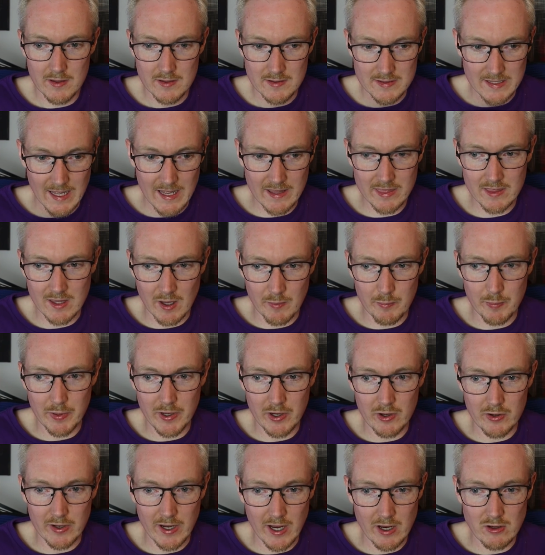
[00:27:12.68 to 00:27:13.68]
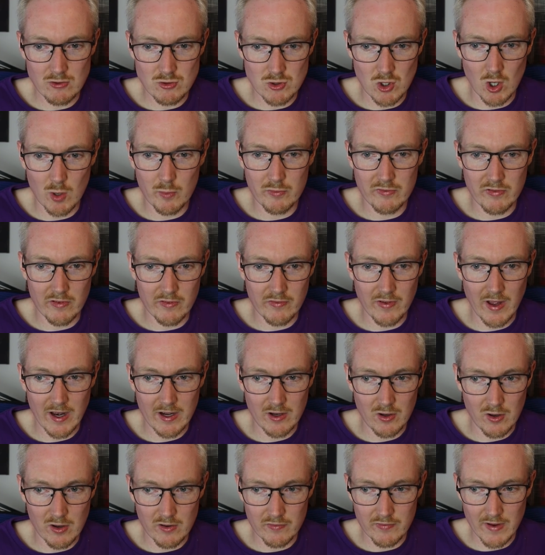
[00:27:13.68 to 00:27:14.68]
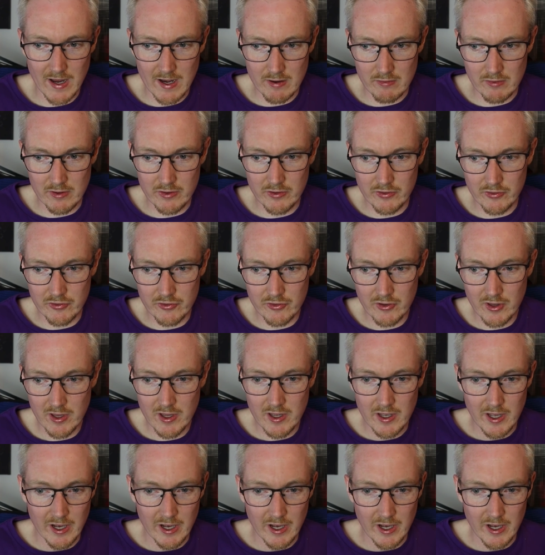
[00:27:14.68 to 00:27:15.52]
Death Company are getting dropped for Vanguard veterans,